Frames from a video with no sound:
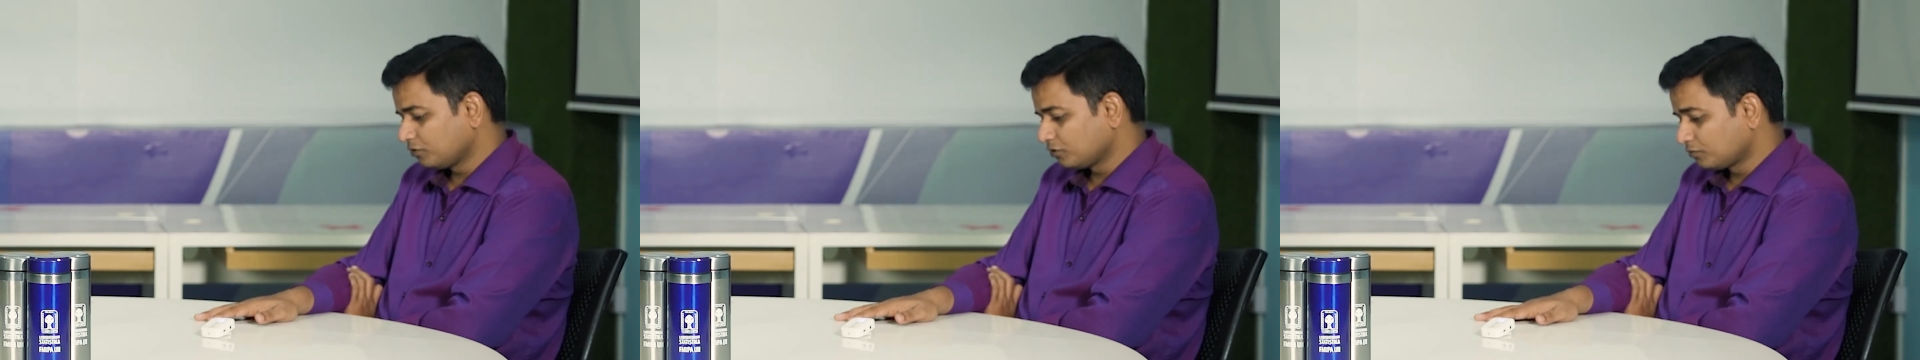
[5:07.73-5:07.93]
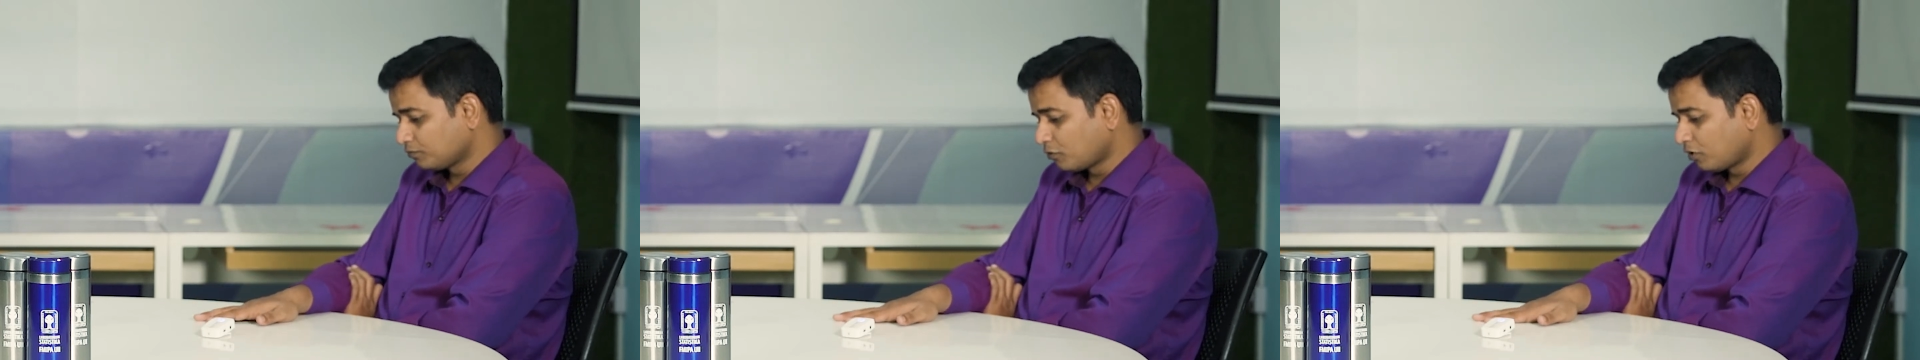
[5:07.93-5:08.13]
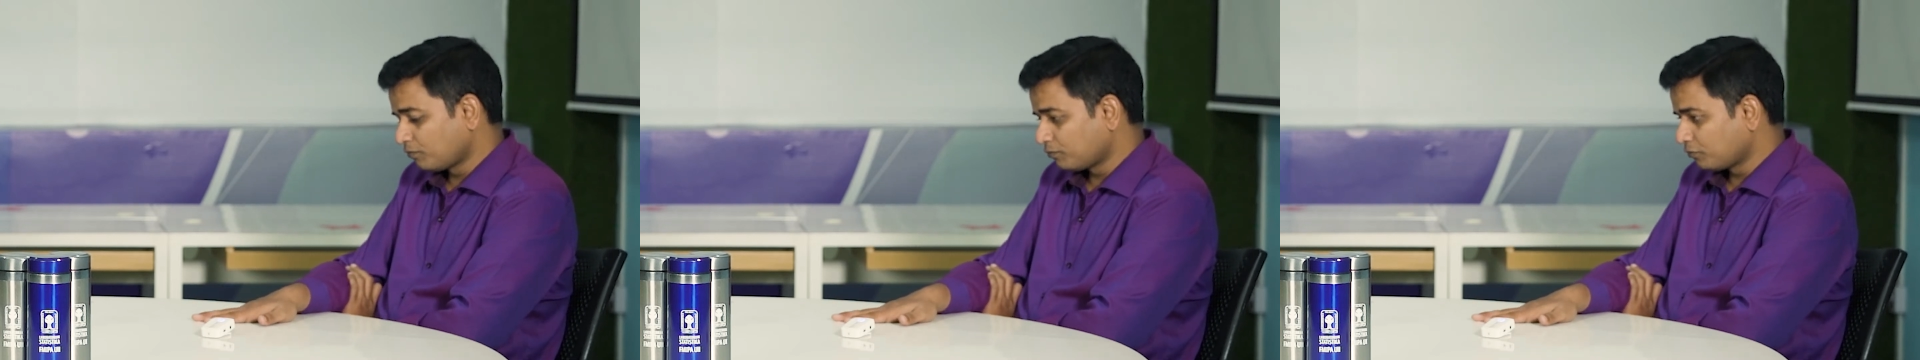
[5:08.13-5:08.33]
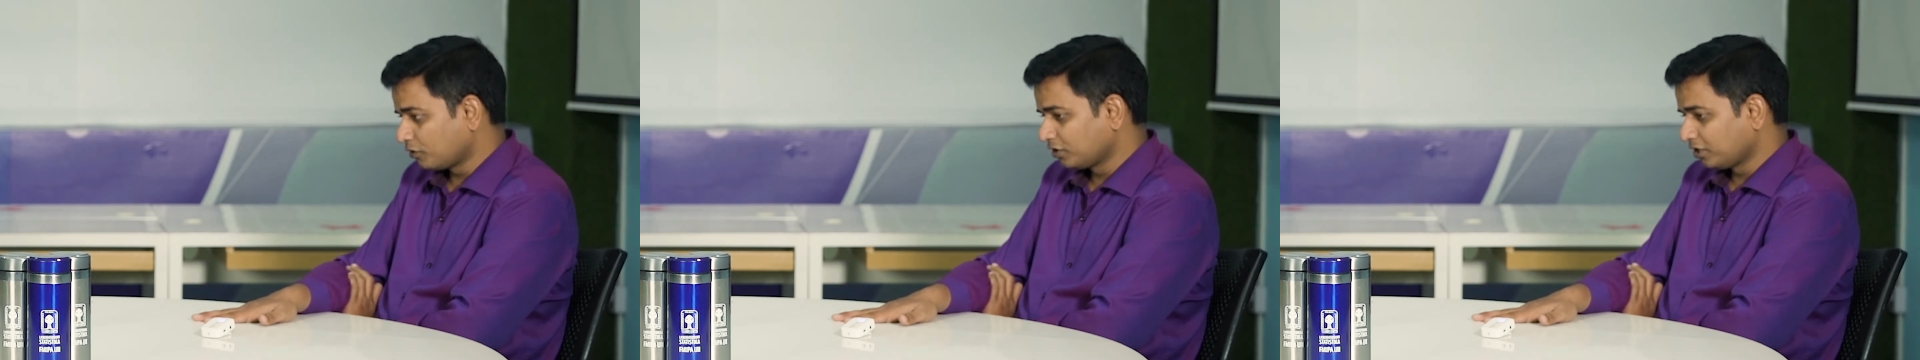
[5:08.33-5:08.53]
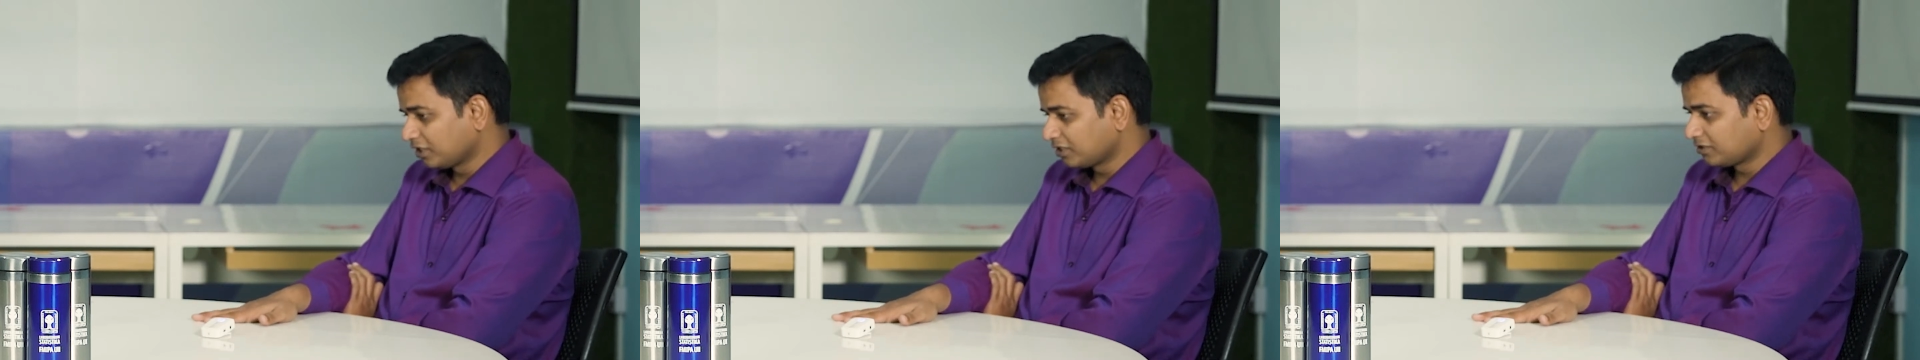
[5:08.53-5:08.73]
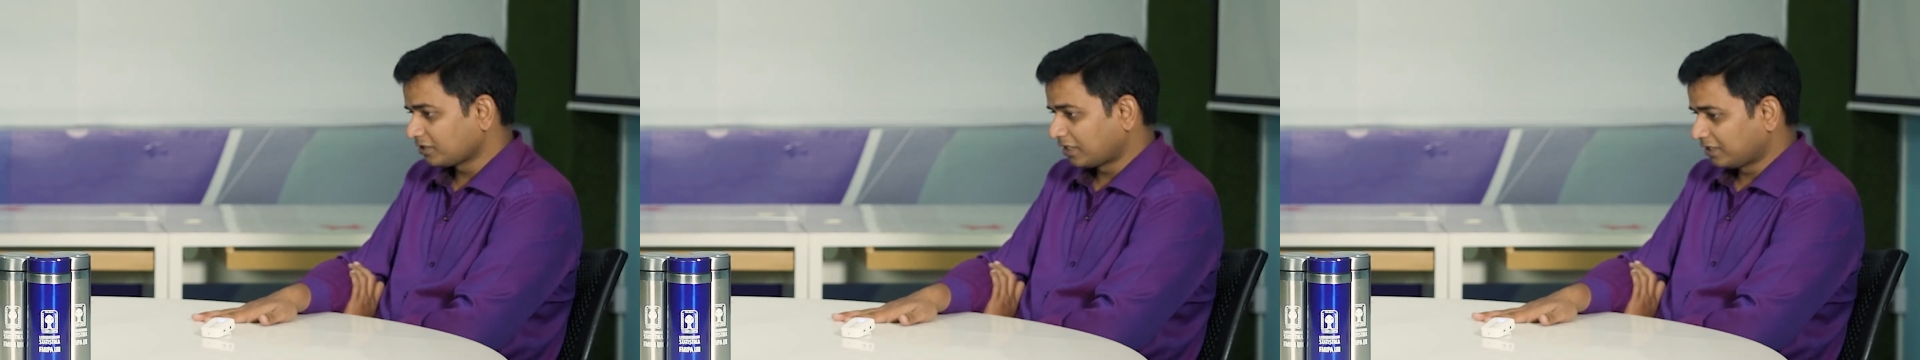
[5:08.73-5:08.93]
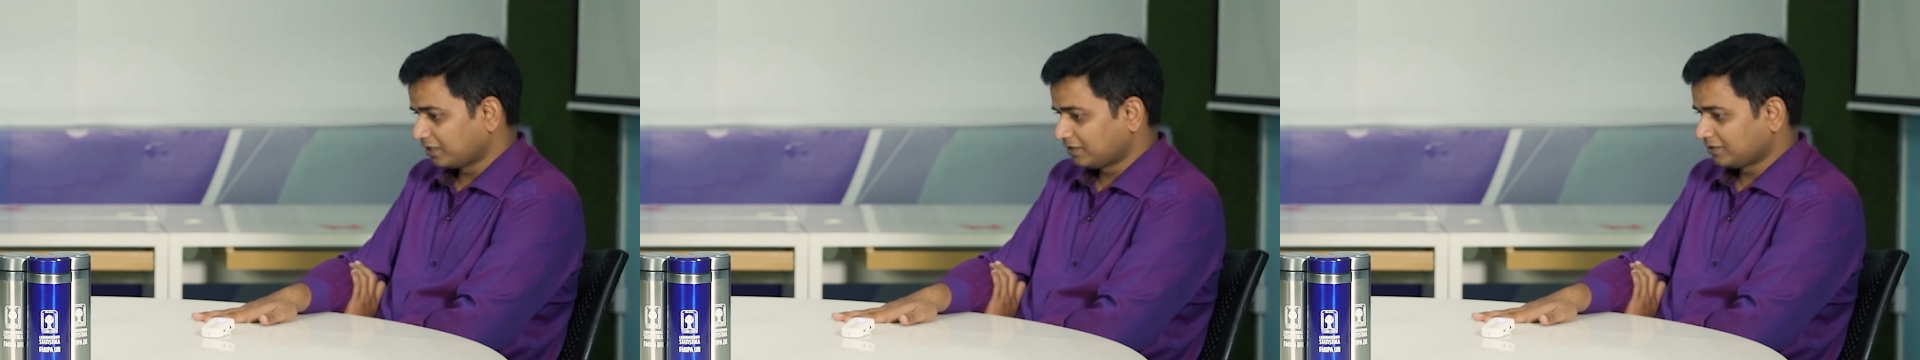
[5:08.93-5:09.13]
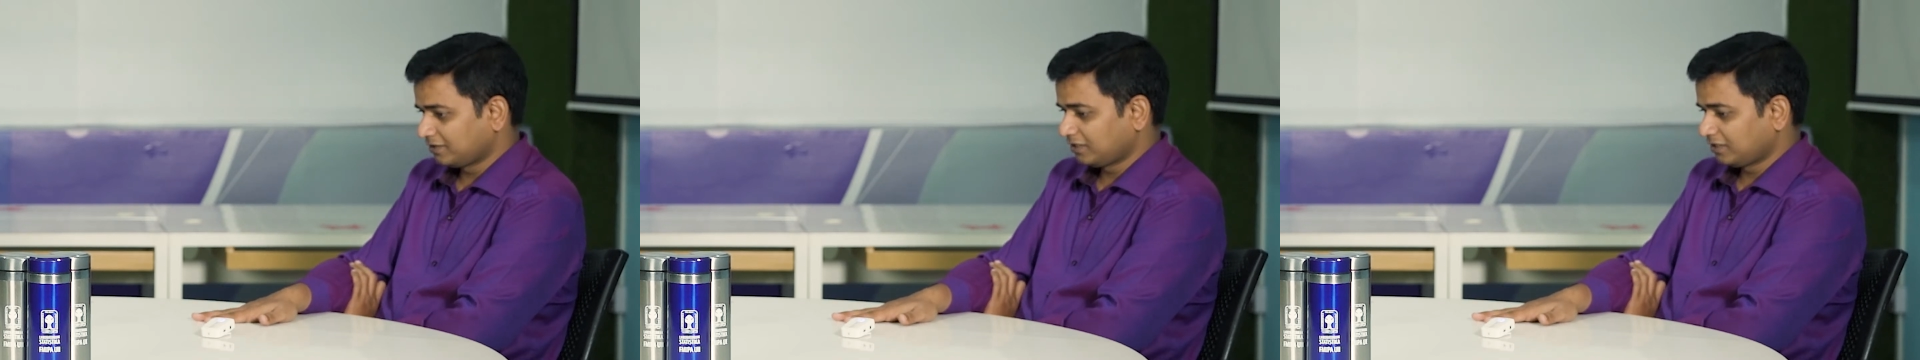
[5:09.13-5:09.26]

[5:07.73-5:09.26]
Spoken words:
small projects I can